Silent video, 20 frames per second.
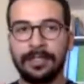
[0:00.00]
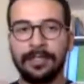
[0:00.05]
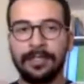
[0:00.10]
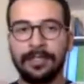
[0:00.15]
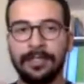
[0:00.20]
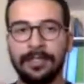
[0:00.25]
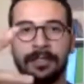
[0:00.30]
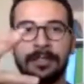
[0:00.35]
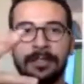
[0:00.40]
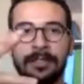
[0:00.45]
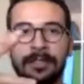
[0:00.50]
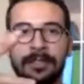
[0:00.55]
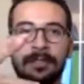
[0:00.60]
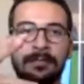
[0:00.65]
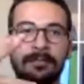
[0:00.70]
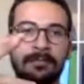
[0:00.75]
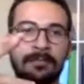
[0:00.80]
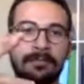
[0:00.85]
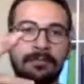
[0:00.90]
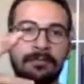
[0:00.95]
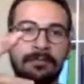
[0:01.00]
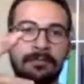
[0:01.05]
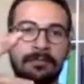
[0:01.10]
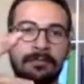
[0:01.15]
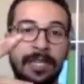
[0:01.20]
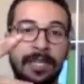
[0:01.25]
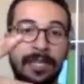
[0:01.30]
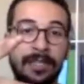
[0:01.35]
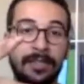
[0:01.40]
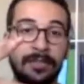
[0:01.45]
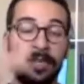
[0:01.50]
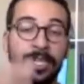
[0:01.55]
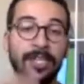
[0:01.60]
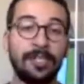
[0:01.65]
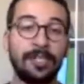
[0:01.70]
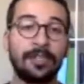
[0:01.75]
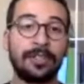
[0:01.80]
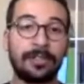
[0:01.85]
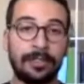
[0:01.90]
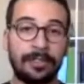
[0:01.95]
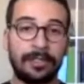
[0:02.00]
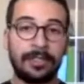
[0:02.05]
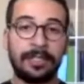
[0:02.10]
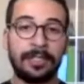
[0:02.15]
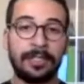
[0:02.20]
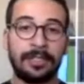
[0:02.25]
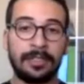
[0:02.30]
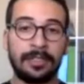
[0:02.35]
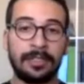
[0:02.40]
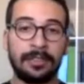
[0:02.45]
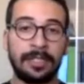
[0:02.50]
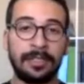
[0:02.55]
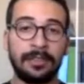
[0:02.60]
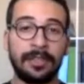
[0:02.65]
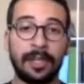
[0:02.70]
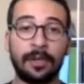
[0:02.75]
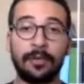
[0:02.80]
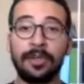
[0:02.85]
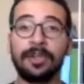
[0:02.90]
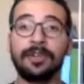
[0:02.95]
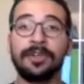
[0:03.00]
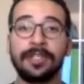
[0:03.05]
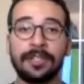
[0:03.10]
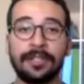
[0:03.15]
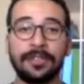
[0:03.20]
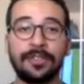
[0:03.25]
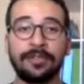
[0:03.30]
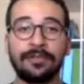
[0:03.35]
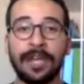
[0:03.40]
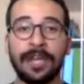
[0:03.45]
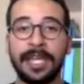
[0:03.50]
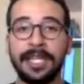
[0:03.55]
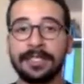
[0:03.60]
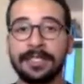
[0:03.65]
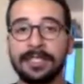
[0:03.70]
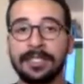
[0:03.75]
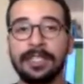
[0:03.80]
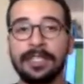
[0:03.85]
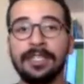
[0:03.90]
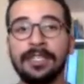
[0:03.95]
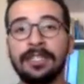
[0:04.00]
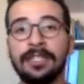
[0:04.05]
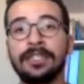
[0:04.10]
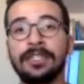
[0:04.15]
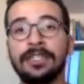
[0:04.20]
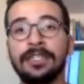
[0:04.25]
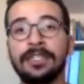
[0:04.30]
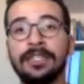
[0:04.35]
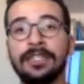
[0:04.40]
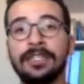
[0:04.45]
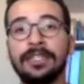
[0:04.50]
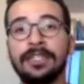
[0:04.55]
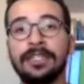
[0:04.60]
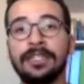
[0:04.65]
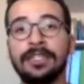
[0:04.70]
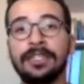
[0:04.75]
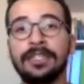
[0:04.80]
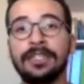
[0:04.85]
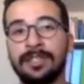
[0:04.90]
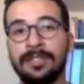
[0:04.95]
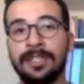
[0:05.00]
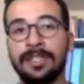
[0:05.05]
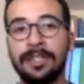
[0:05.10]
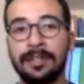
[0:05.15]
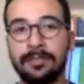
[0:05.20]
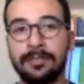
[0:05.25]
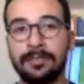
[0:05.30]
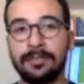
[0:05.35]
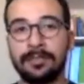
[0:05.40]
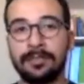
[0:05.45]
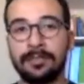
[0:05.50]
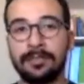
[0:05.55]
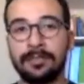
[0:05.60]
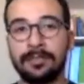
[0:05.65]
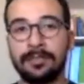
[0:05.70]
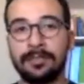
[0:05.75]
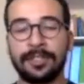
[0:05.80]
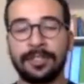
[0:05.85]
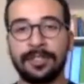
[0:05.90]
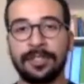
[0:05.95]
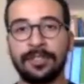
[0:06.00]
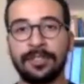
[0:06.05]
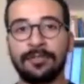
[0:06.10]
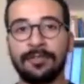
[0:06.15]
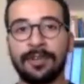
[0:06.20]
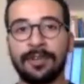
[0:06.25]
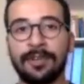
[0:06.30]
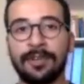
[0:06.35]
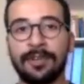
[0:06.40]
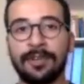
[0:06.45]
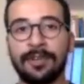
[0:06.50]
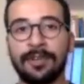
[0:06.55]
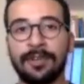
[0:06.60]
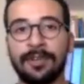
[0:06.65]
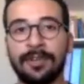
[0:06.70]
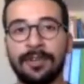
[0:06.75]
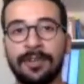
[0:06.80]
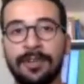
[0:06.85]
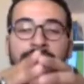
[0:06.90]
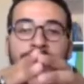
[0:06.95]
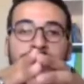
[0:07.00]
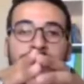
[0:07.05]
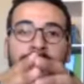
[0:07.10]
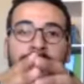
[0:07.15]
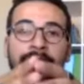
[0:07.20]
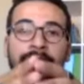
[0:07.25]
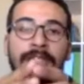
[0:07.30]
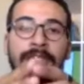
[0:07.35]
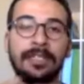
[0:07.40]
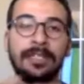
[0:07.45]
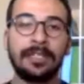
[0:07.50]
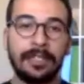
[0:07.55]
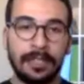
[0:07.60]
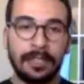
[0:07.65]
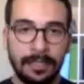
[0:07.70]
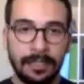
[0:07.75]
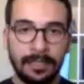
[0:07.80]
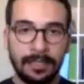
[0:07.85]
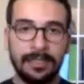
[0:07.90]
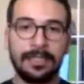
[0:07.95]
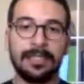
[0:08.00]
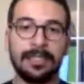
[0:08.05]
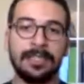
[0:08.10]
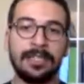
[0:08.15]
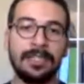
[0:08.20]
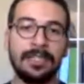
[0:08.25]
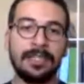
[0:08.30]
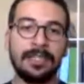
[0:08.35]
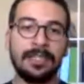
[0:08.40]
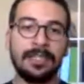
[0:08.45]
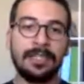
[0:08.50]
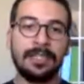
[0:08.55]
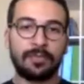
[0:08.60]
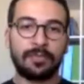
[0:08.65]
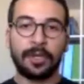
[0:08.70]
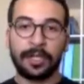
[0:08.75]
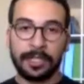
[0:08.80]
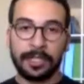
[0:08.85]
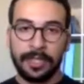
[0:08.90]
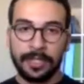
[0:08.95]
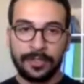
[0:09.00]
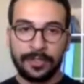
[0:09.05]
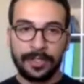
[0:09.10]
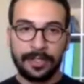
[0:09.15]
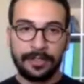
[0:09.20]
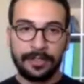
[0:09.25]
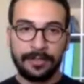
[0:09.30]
uh, the spatial, uh, the, the query that you write or the data processing operation that you write in the Spark cluster.